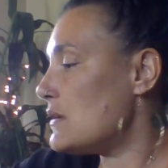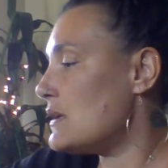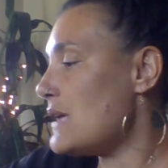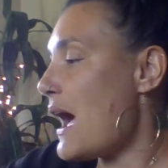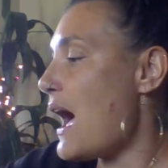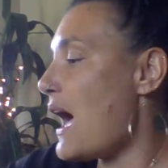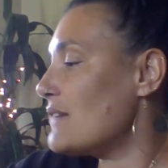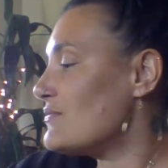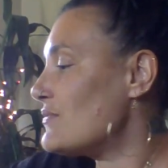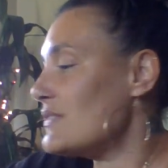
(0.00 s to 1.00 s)
yeah,
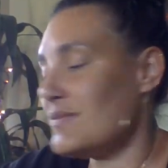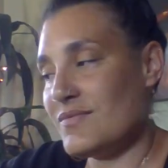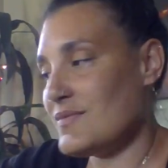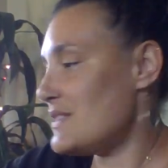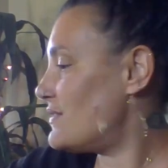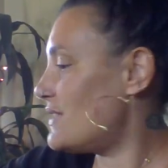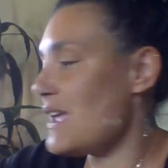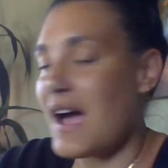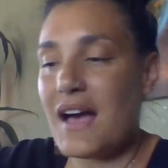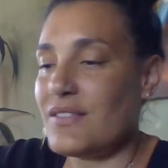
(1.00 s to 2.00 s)

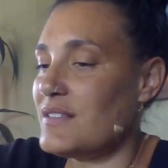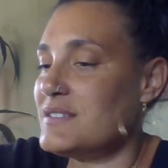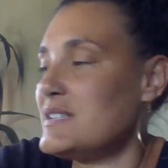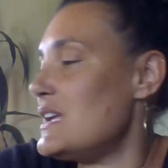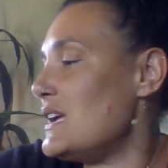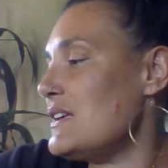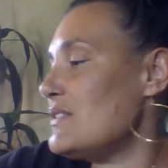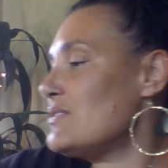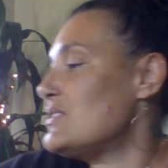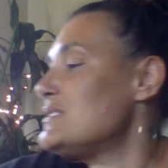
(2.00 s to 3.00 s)
yeah. See,
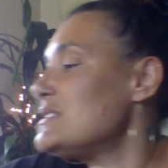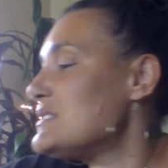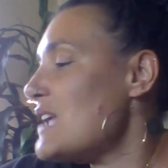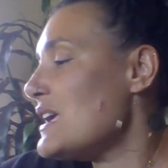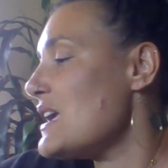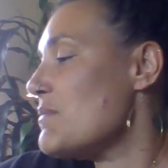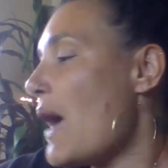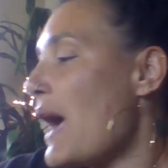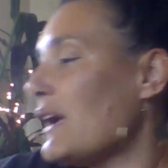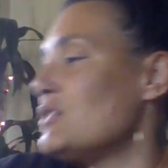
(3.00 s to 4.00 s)
this is taking
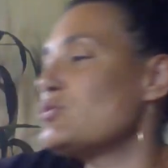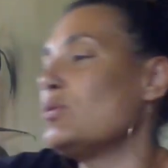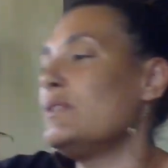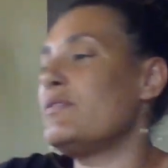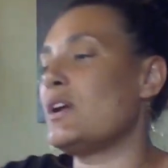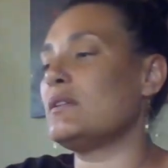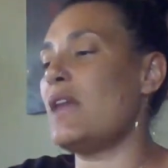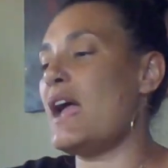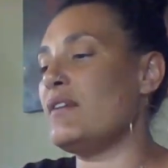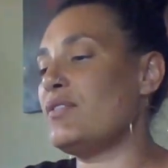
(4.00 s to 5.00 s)
back control of their
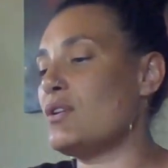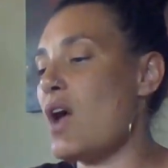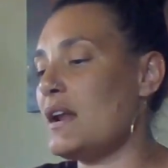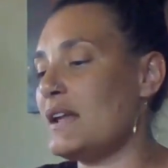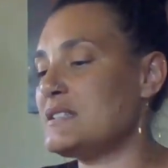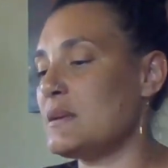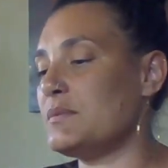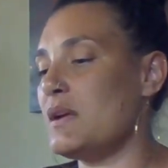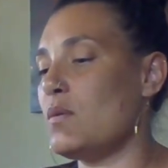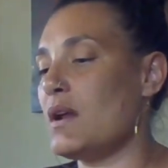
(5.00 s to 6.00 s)
life. They're not
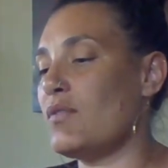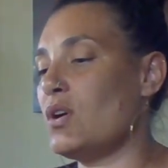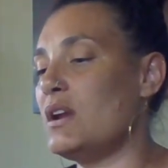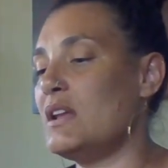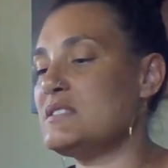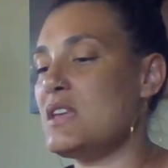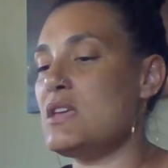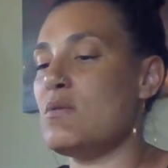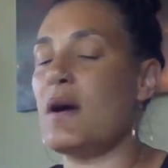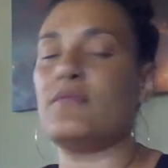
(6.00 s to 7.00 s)
accepting whatever it is that
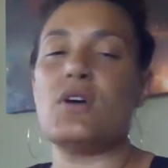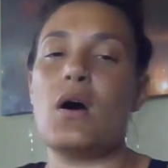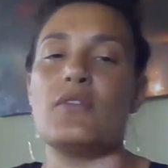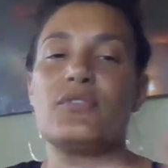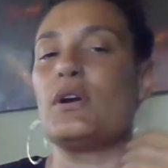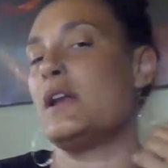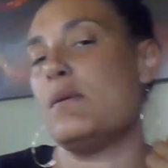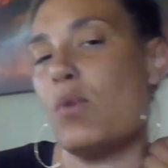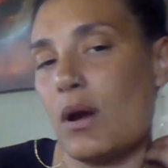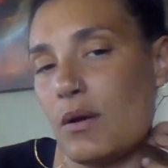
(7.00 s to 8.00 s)
you have to offer
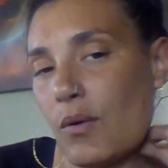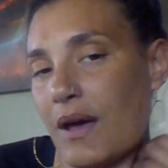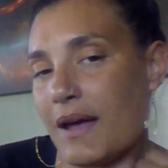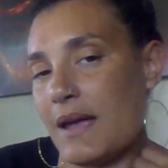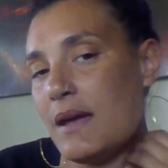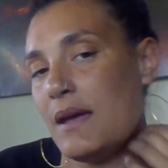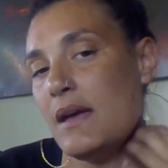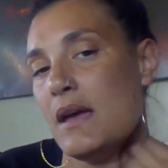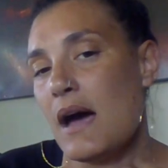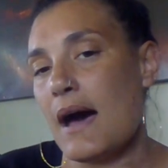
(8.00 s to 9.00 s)
anymore. Okay,
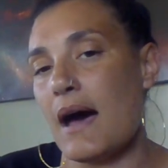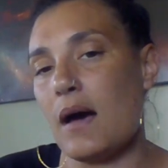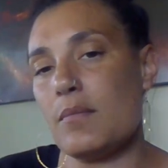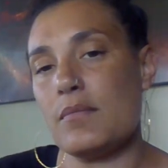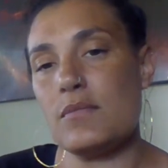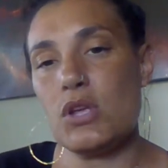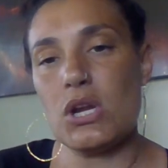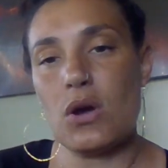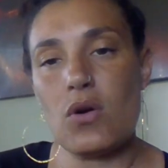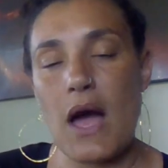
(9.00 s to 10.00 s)
um, you
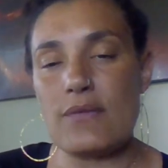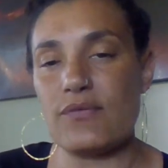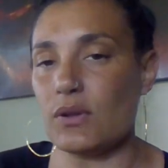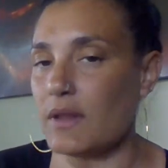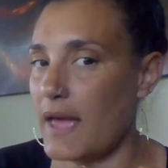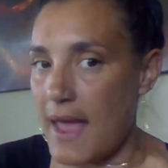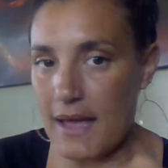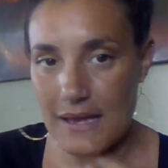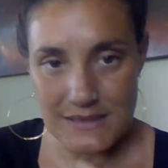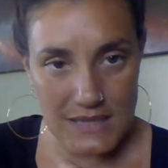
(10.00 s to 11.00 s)
know, I feel
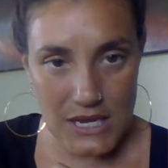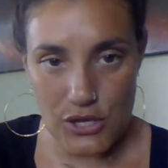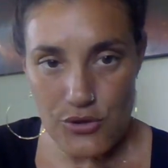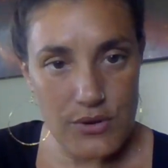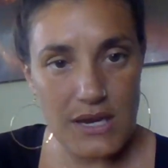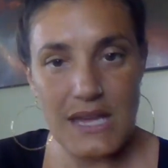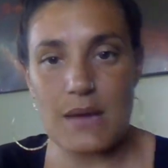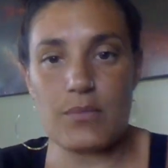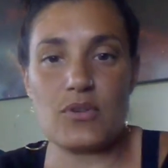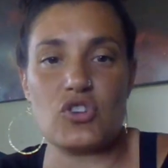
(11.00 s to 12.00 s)
like it's like you can
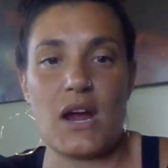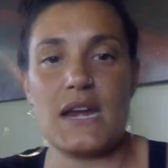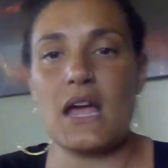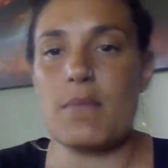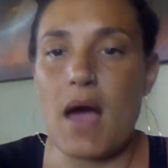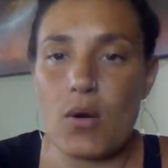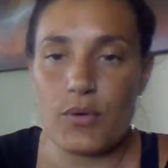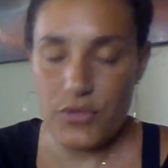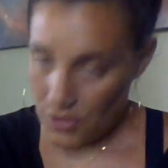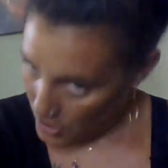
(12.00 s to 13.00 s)
keep trying to come out
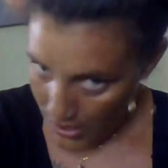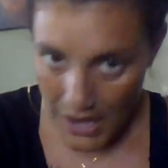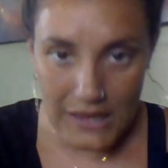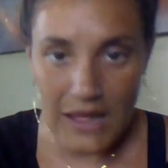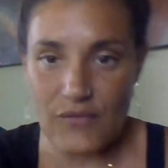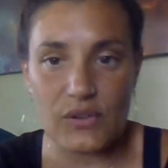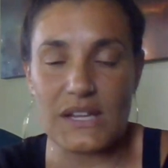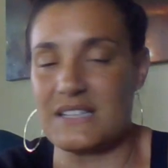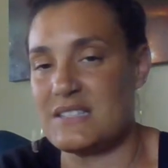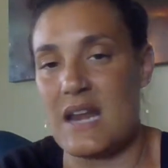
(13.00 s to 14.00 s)
with your. I feel
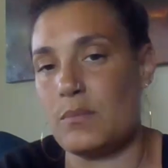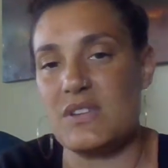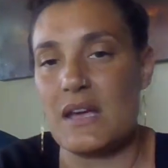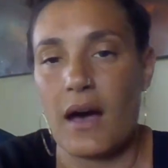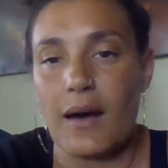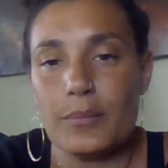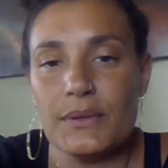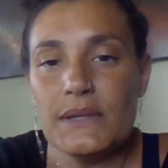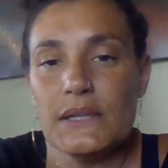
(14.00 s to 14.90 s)
like it's an empty cup,